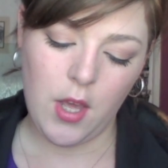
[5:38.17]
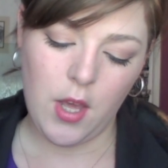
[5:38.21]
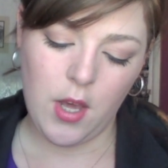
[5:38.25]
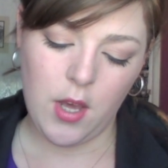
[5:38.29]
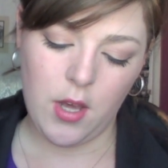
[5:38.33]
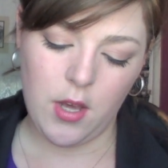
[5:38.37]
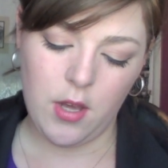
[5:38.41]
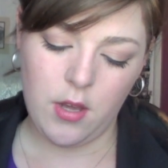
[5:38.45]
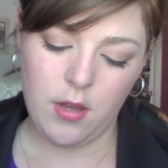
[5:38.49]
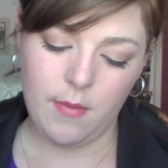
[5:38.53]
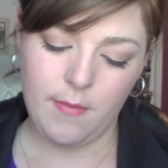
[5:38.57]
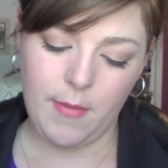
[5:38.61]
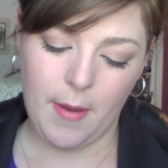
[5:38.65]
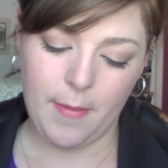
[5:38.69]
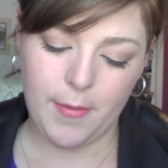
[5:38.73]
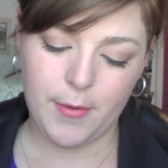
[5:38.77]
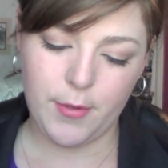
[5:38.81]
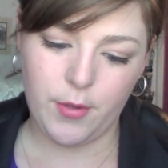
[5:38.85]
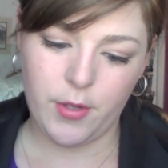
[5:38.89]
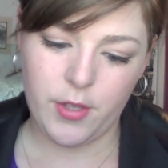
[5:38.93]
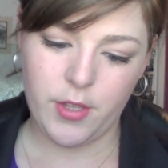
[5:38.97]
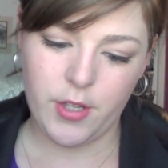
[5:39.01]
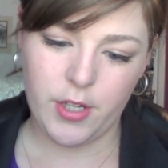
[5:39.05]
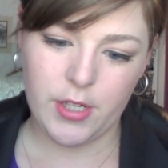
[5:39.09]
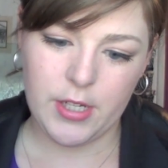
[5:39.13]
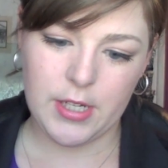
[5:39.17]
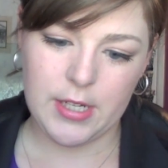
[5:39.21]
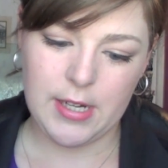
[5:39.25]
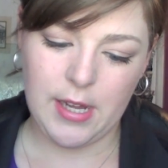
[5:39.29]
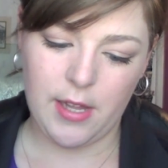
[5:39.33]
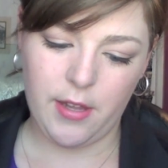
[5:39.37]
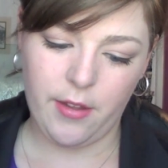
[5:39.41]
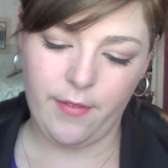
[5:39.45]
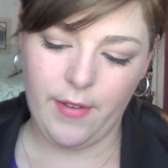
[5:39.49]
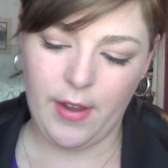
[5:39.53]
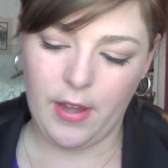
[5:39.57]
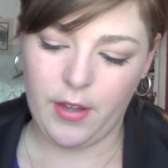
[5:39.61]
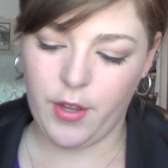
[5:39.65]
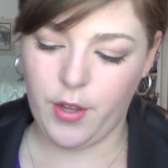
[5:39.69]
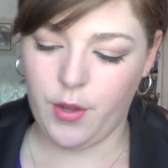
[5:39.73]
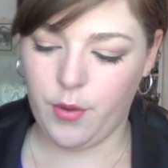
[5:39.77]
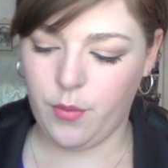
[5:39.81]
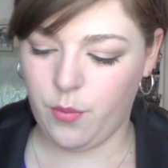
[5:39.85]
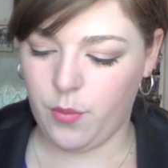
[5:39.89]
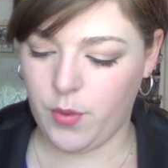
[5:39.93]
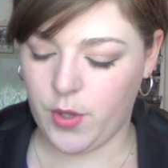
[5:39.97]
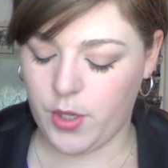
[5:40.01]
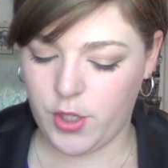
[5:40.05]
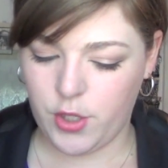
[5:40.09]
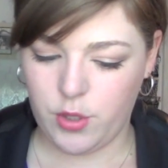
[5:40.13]
up to a $13
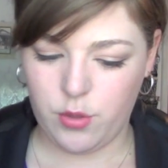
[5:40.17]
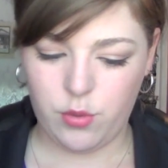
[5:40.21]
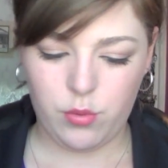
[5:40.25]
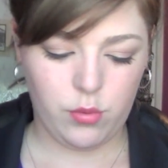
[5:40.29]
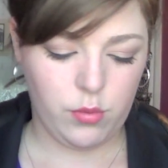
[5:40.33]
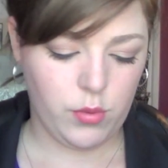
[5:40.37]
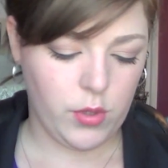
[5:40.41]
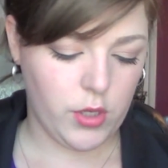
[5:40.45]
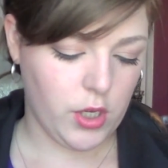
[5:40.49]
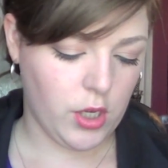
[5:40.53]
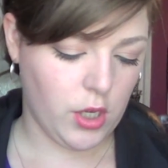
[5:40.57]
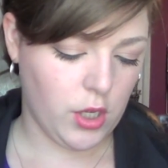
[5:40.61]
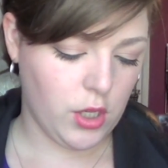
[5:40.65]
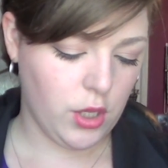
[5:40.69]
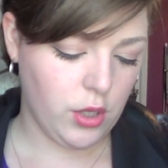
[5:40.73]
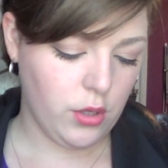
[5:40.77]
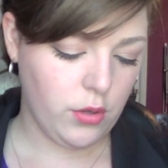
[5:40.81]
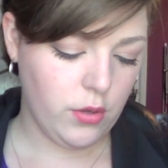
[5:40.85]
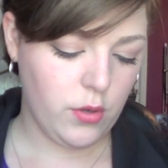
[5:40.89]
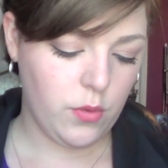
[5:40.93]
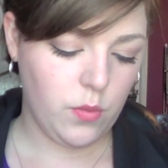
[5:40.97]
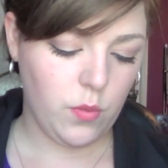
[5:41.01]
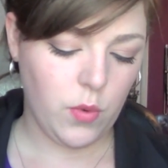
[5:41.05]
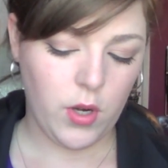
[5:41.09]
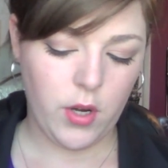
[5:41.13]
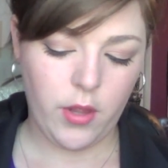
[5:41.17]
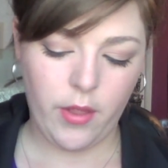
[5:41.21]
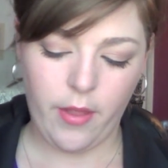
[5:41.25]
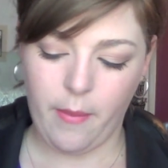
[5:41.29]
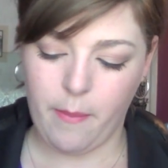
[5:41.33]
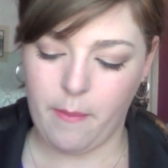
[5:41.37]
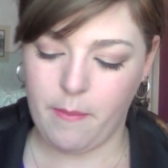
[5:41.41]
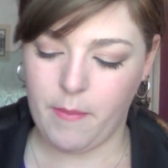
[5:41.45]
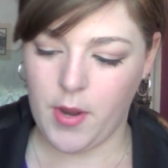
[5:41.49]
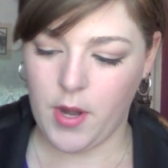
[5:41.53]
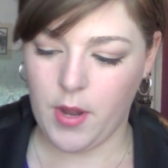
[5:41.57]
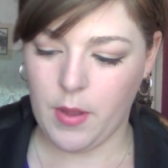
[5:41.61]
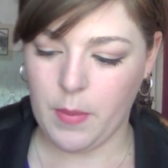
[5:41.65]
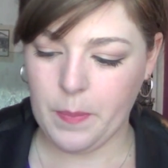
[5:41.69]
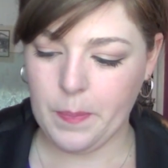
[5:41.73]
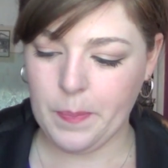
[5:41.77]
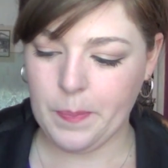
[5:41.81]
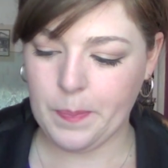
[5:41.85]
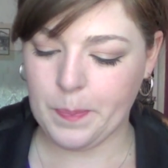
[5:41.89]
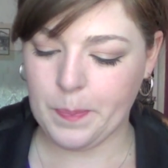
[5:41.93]
value, which would include one of the mini.